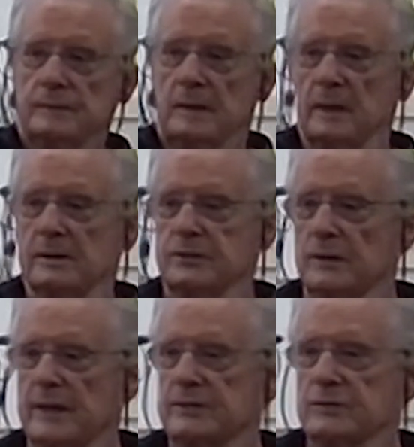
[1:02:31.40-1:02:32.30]
and
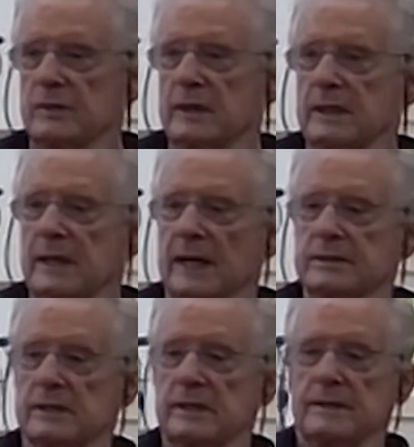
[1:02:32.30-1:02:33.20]
so that's where I
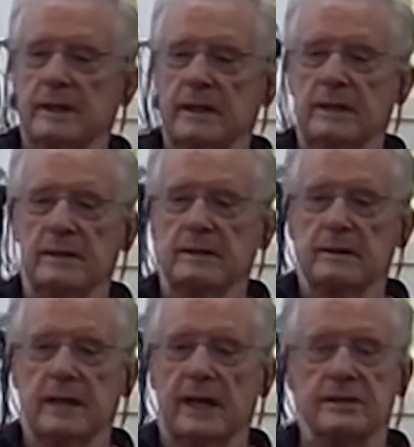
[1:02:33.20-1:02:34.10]
cast, and they
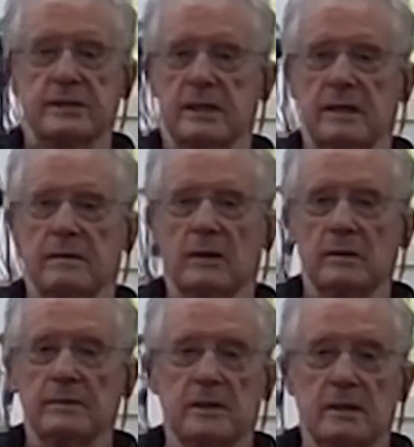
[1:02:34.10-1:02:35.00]
didn't cast any
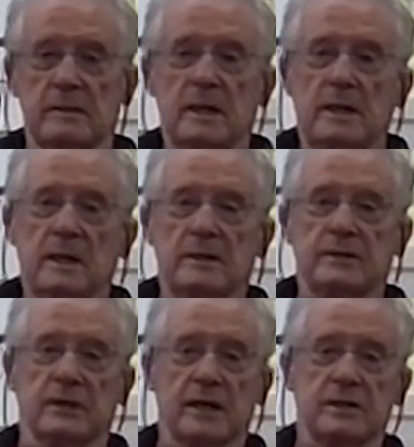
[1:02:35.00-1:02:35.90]
aluminum
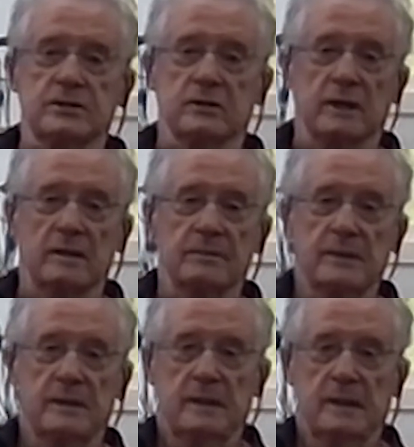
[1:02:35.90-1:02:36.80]
until I showed up,
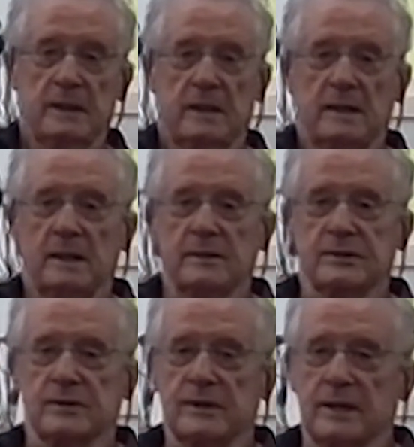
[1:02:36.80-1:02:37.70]
and
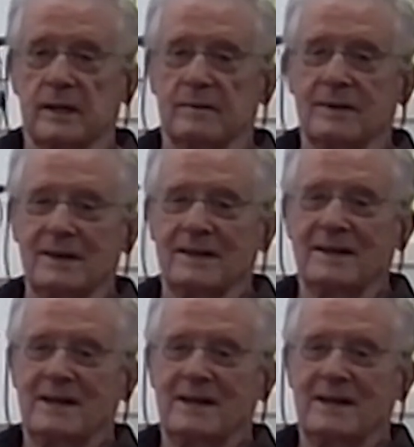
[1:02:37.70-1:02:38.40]
so then I